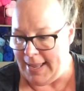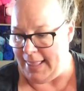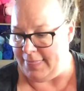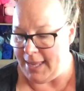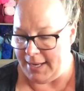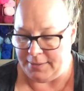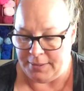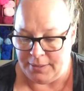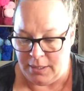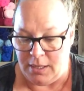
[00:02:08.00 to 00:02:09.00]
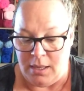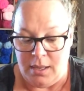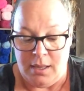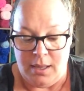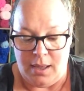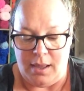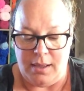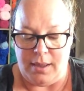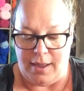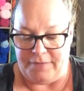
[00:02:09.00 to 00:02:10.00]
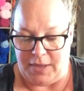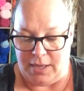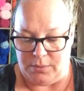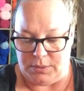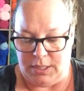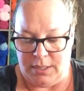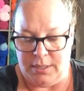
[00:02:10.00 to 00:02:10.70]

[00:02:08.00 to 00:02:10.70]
And then I found